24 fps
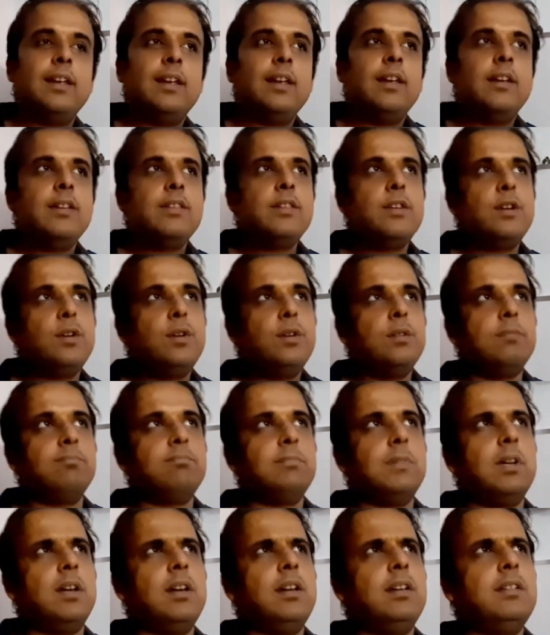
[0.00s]
So
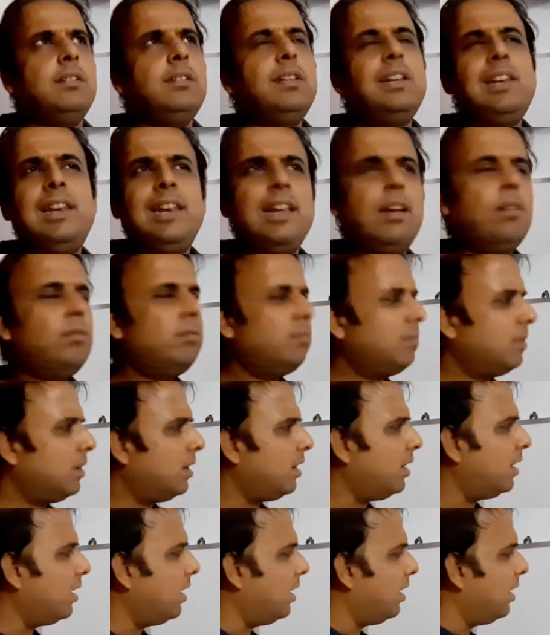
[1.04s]
till now
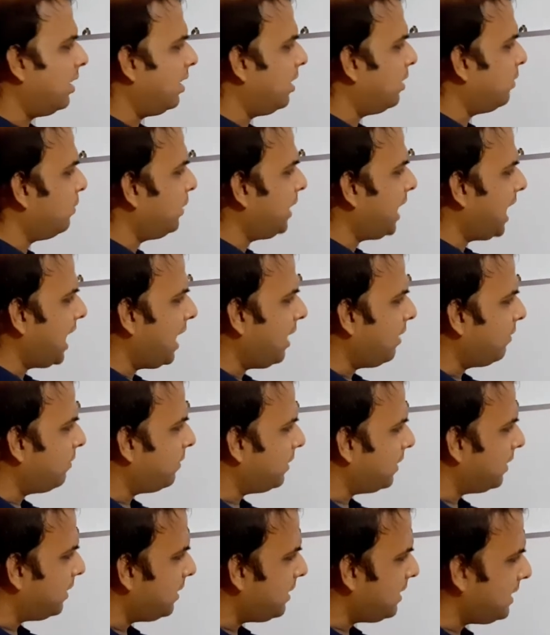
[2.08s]
we
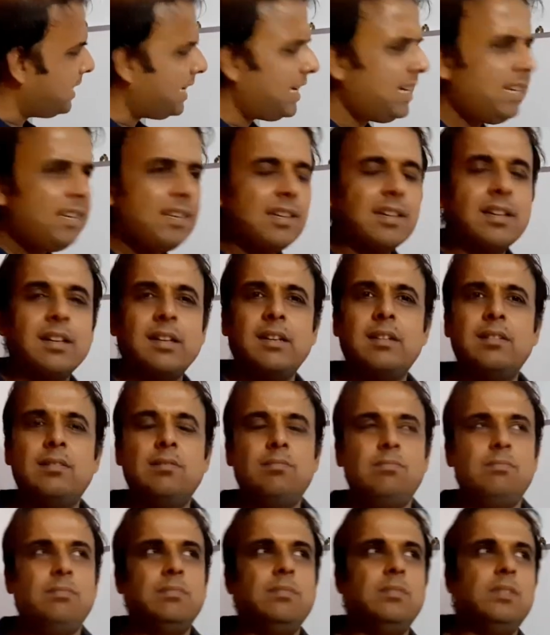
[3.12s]
have seen
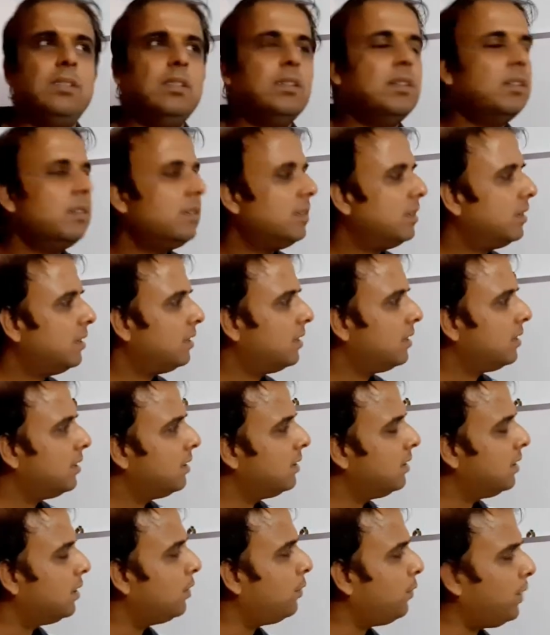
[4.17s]

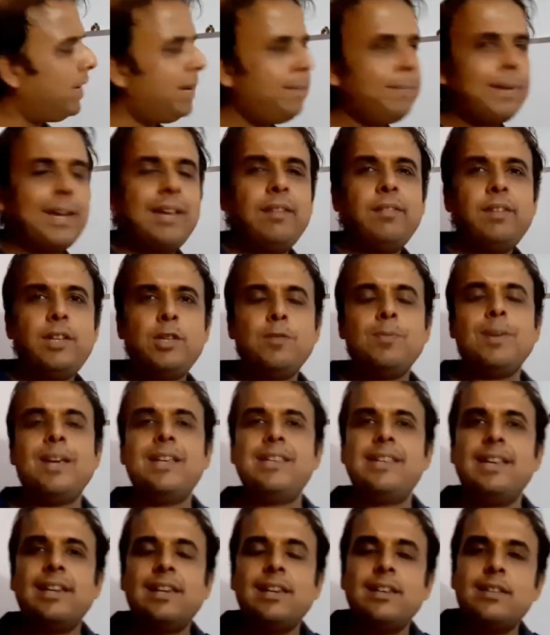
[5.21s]
the way by which
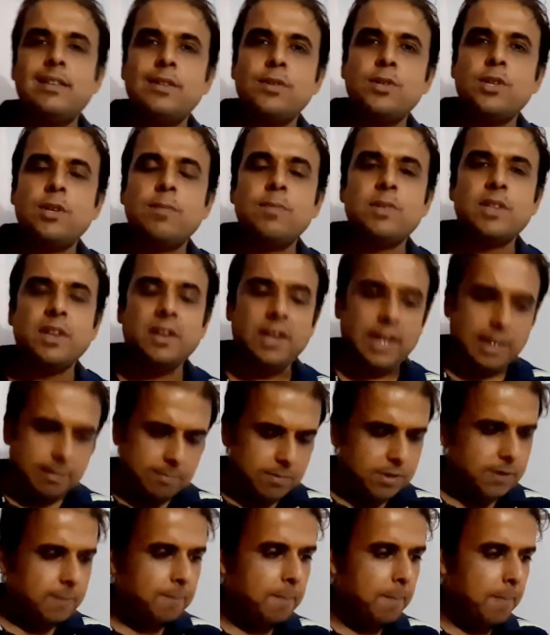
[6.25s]
bicyclic systems are
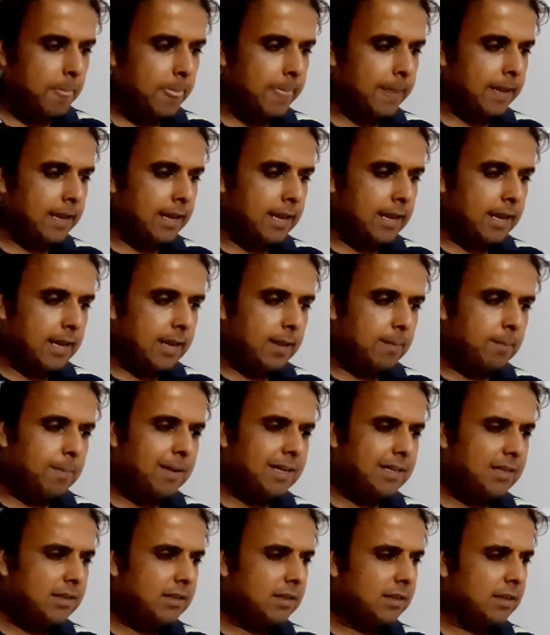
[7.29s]
named.
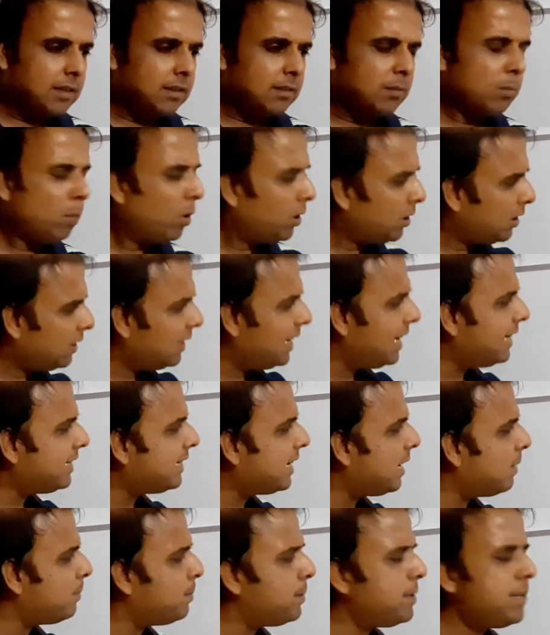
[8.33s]
But what are the
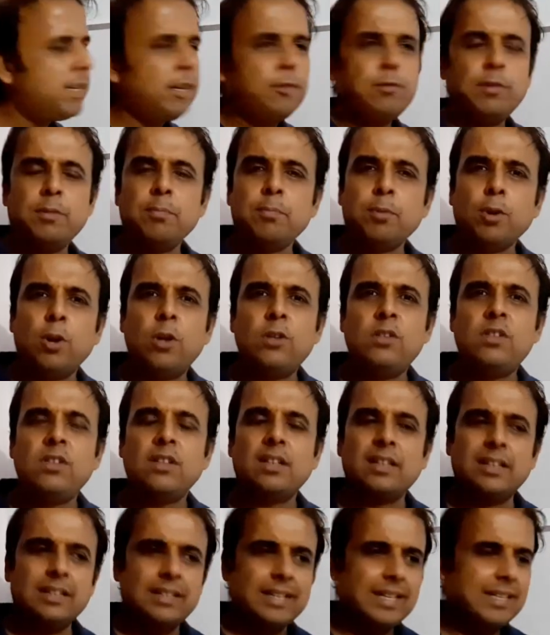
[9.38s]
examples that we brought
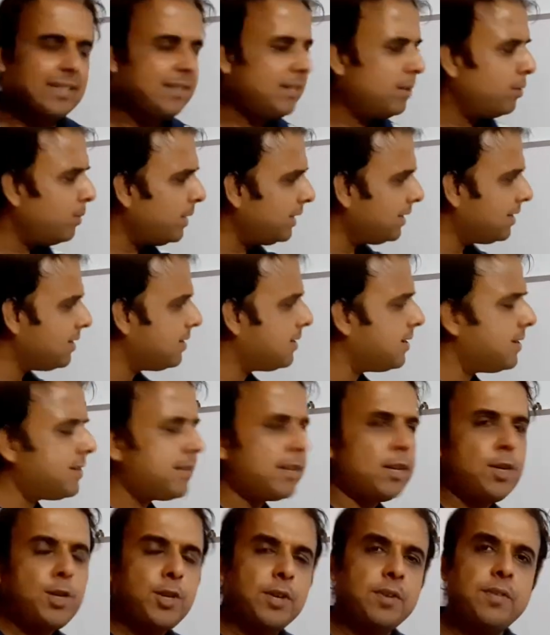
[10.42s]
during this
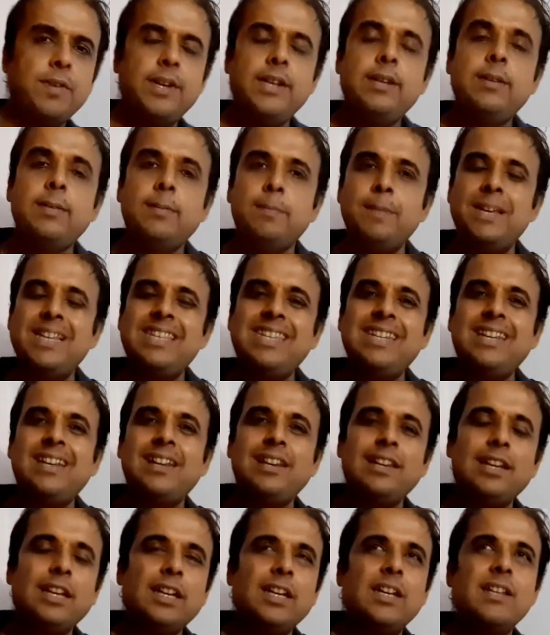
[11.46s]
discussion, right?
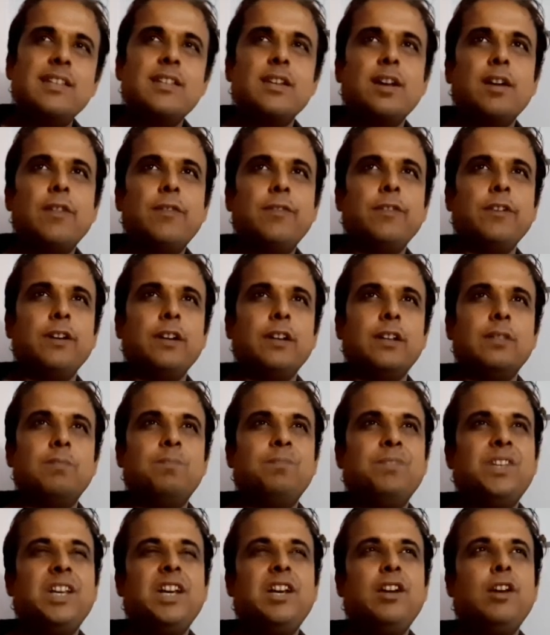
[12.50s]
Basically is of
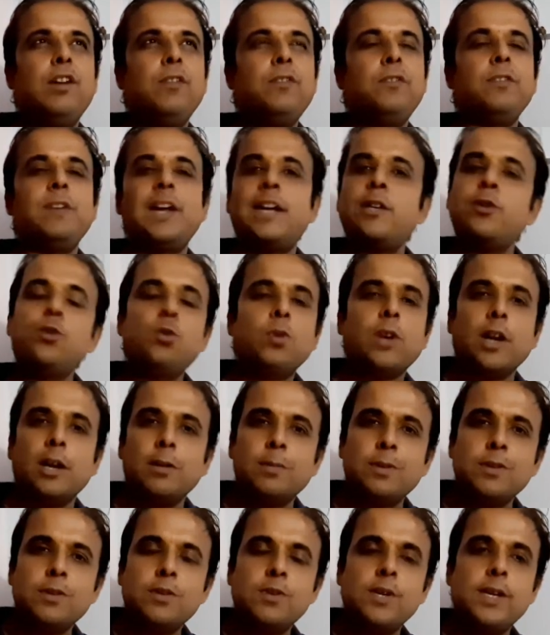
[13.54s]
they are of
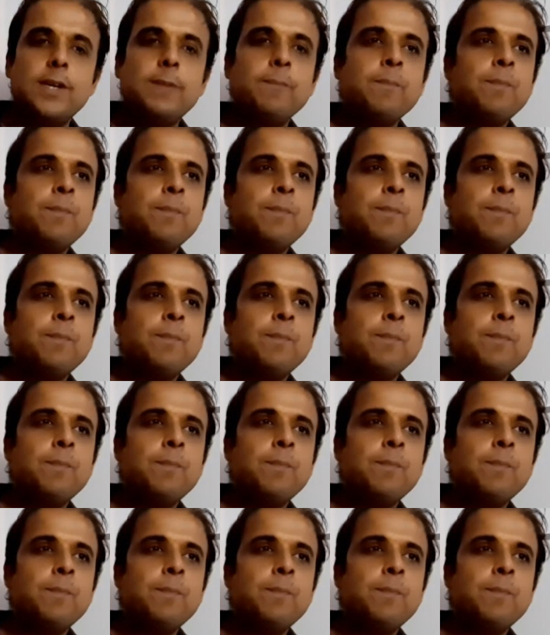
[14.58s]
hydrocarbons, right?